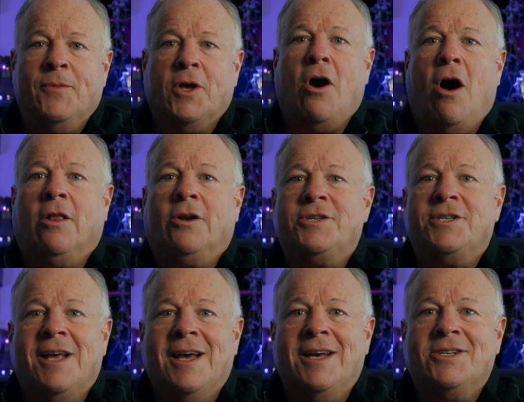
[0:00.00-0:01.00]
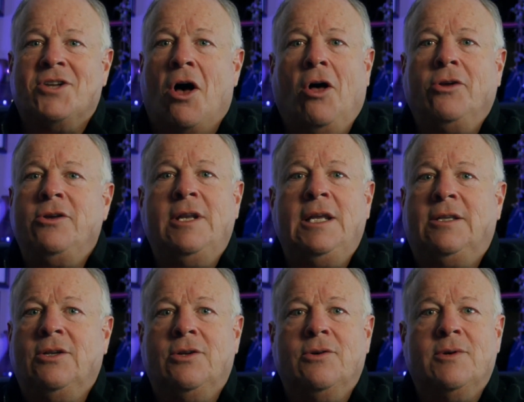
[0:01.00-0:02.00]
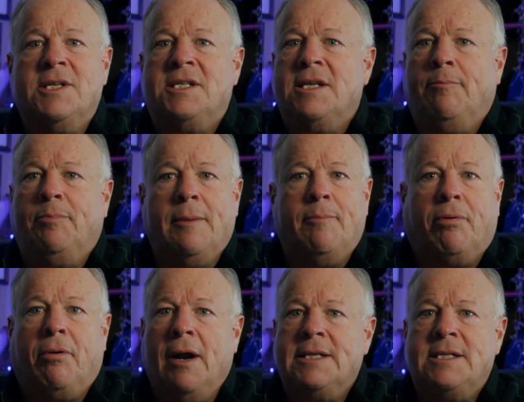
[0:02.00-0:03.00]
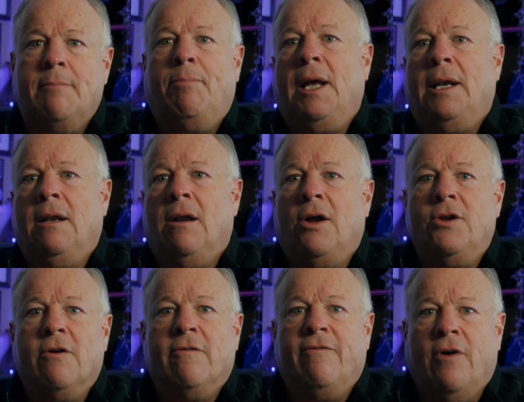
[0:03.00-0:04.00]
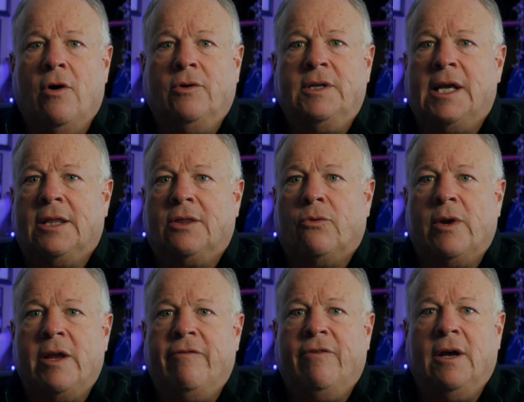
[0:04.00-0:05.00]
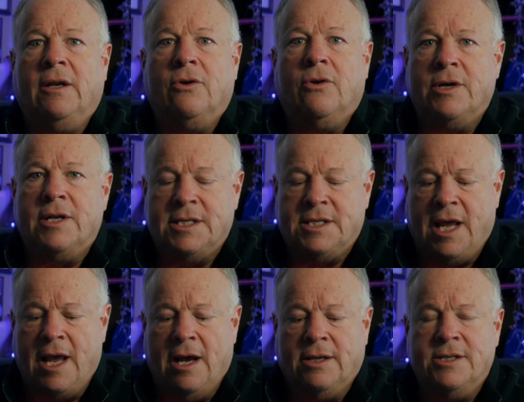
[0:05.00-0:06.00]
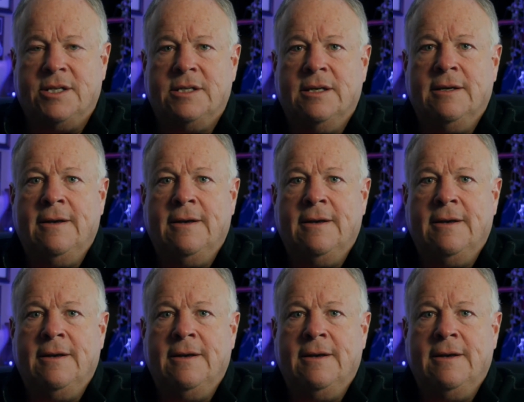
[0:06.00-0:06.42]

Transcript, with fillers: The caller says all you need to do is simply press a button on your phone to get the refund or discounts.